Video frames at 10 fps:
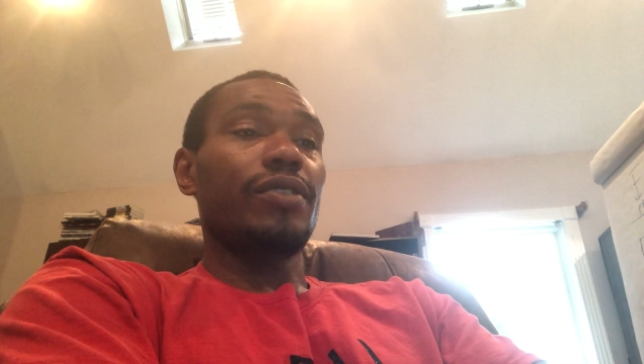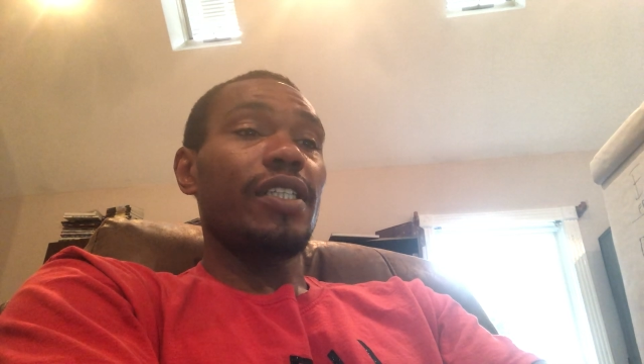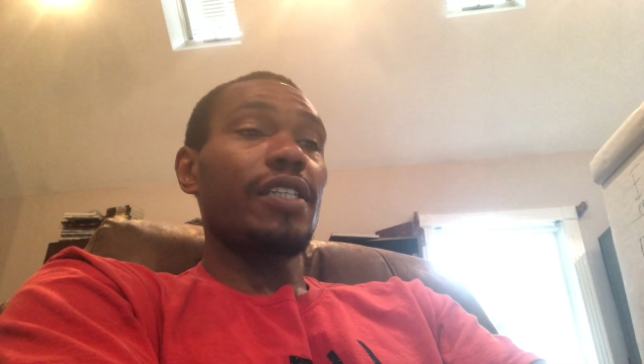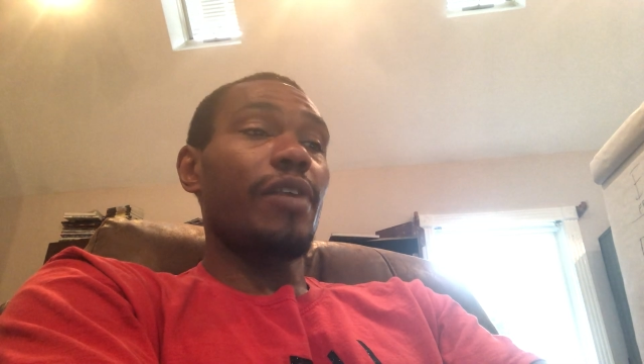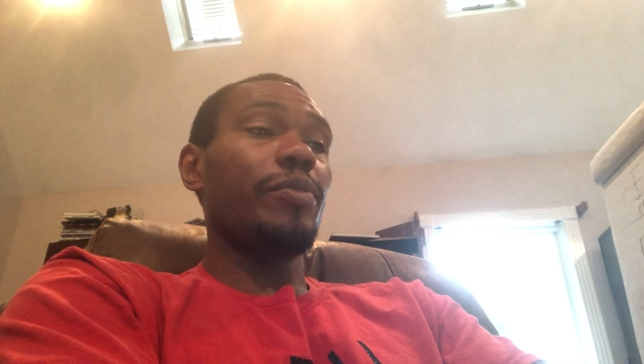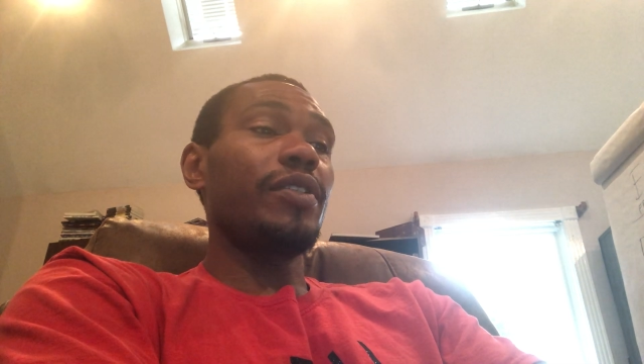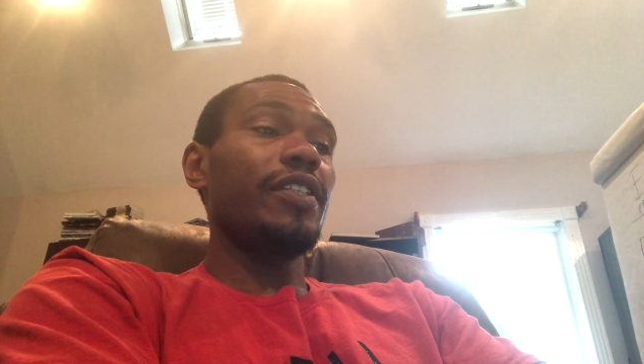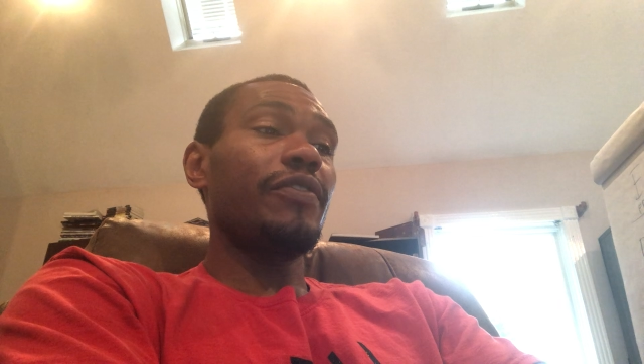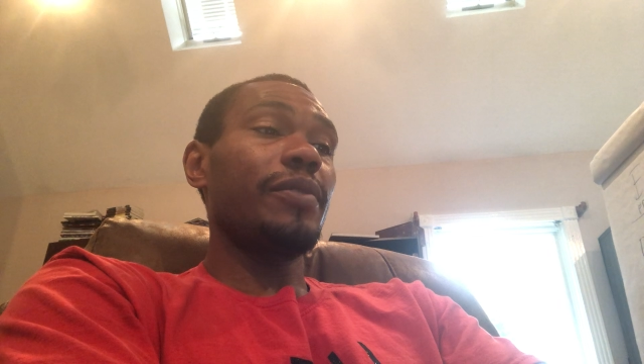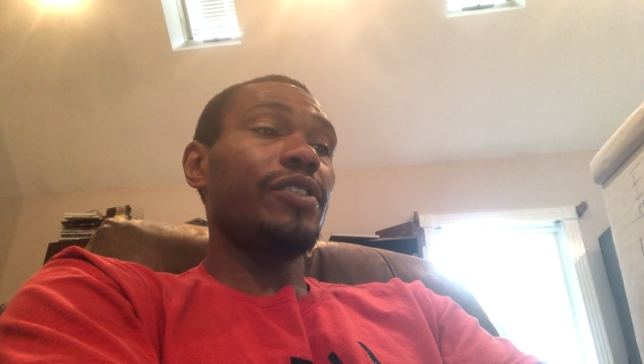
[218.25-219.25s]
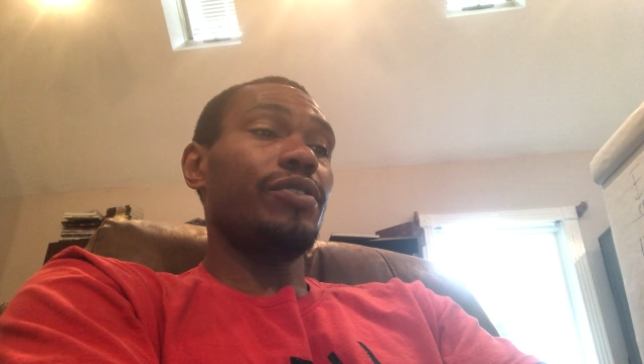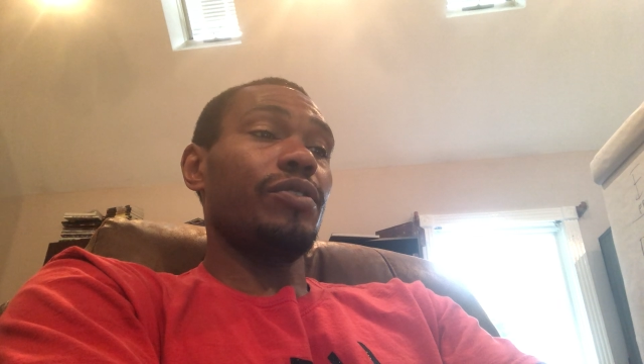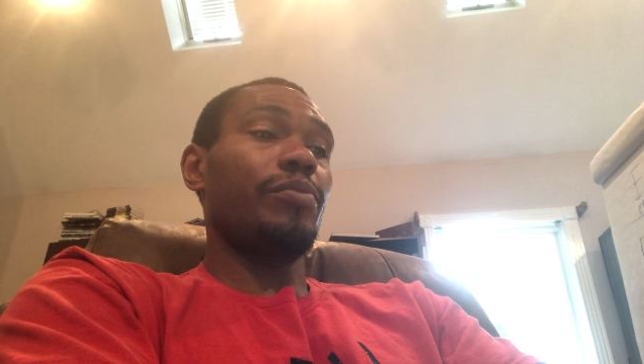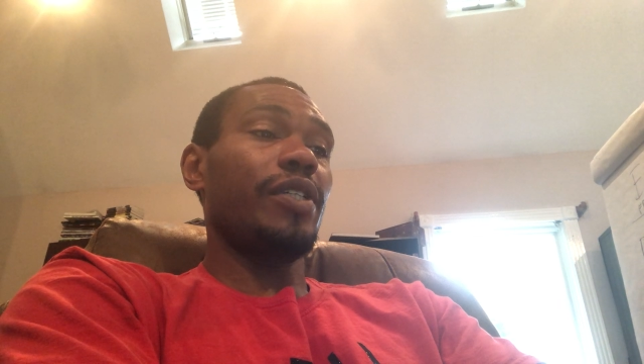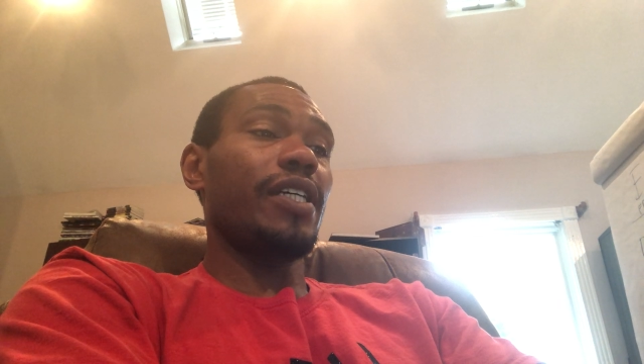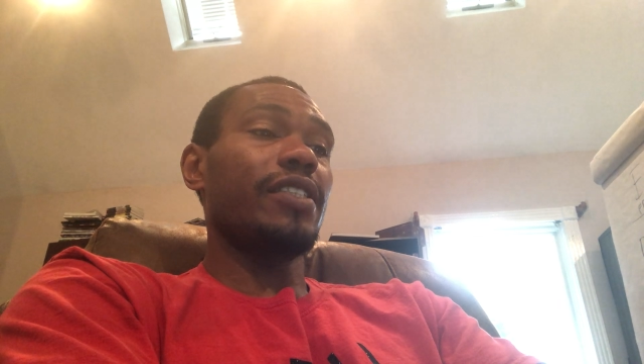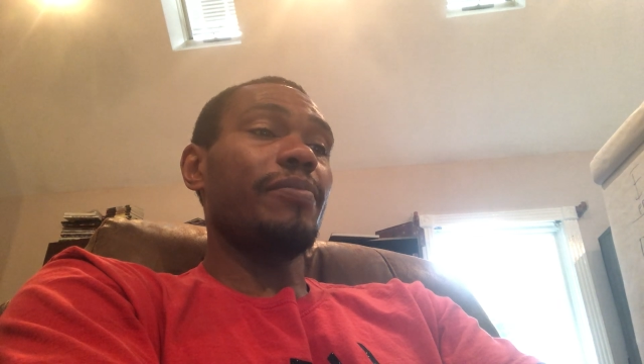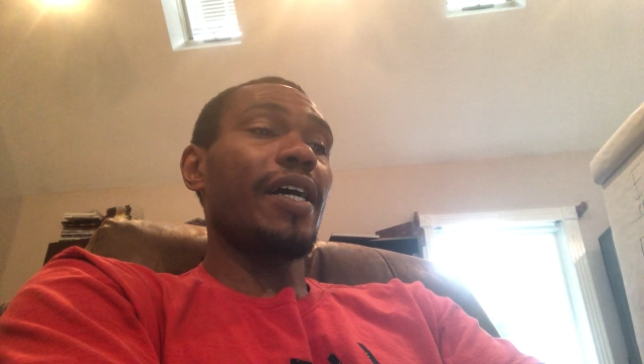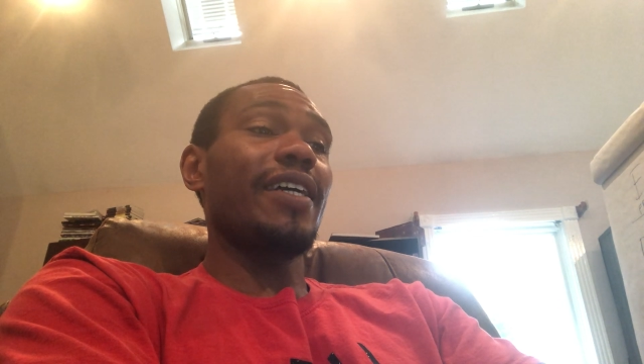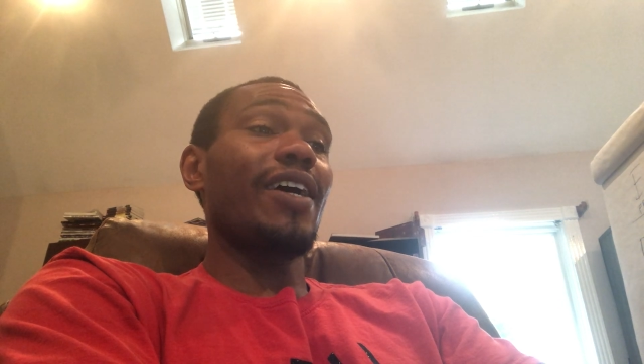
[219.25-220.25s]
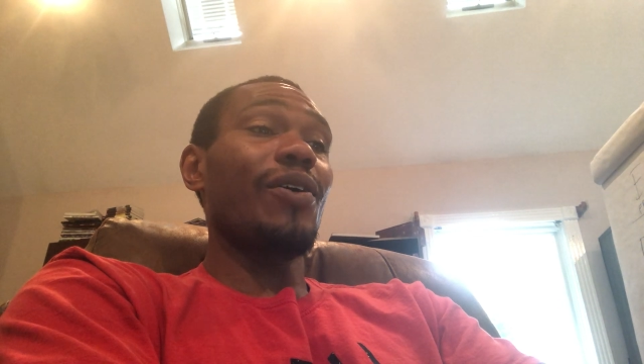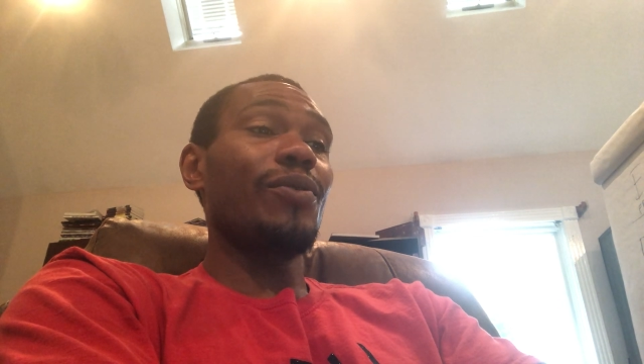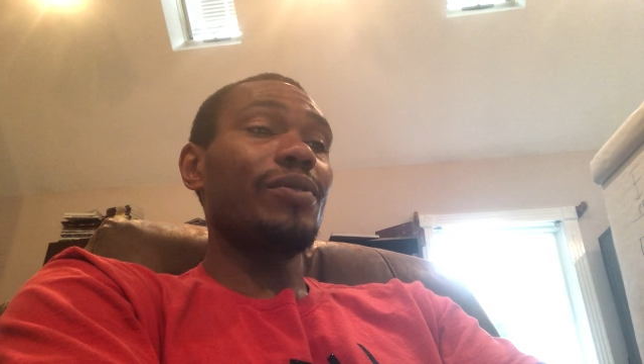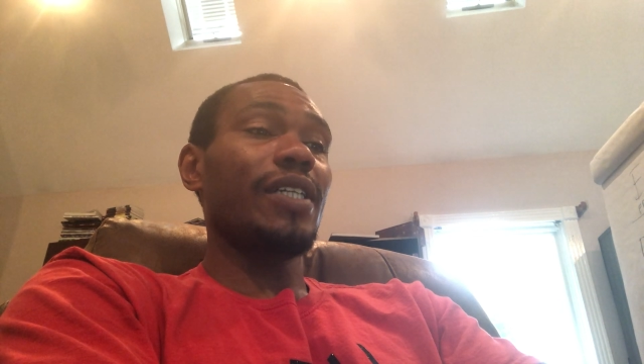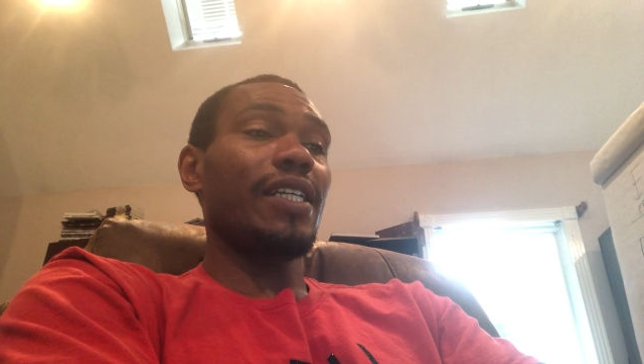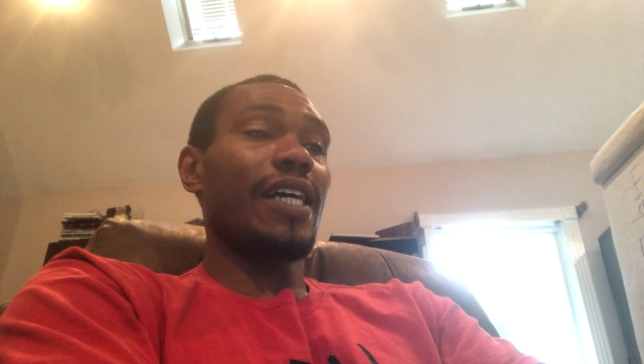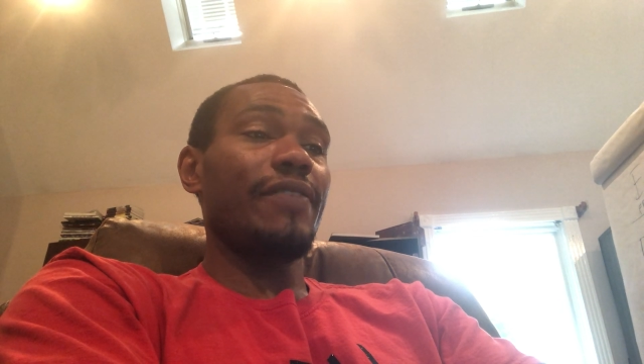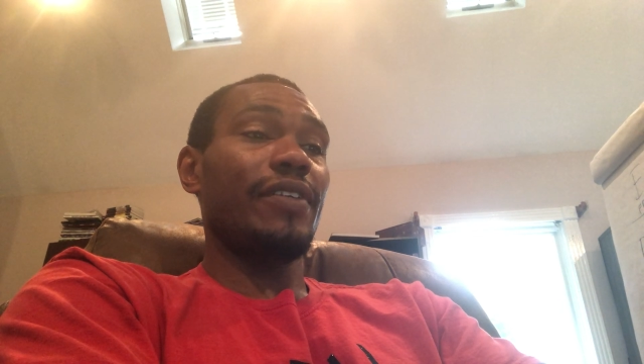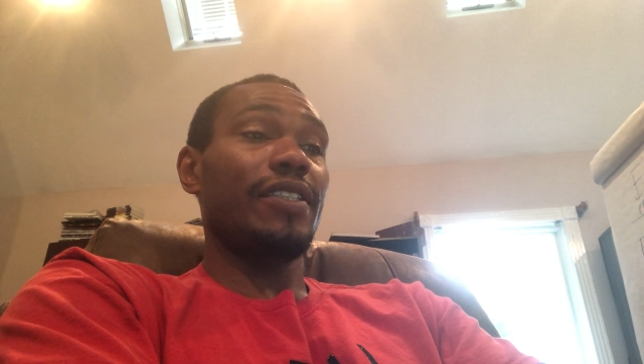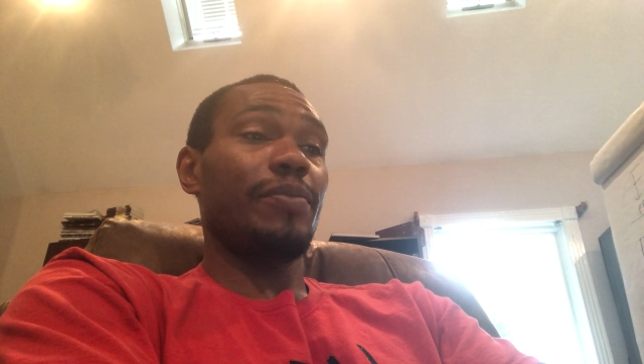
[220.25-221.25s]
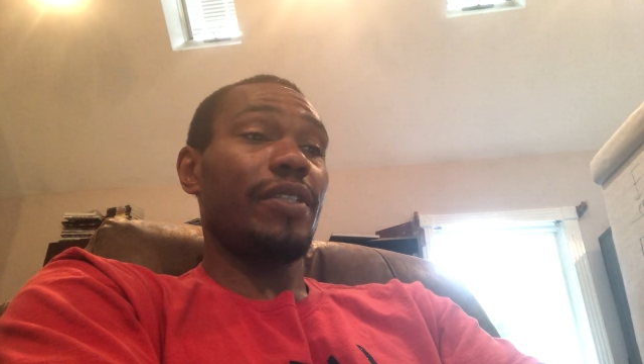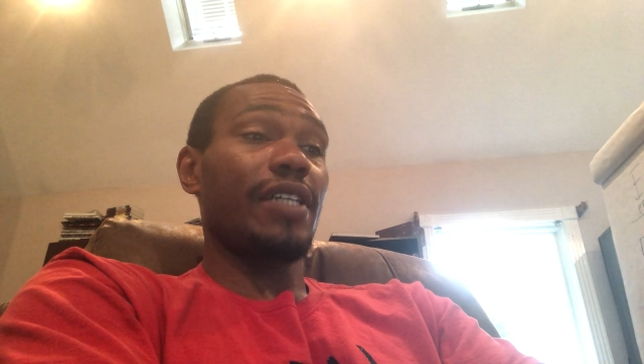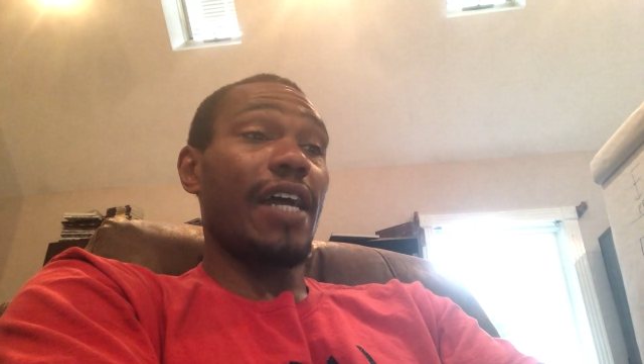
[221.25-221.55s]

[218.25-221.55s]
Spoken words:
It's unbelievably true because in my own life experience,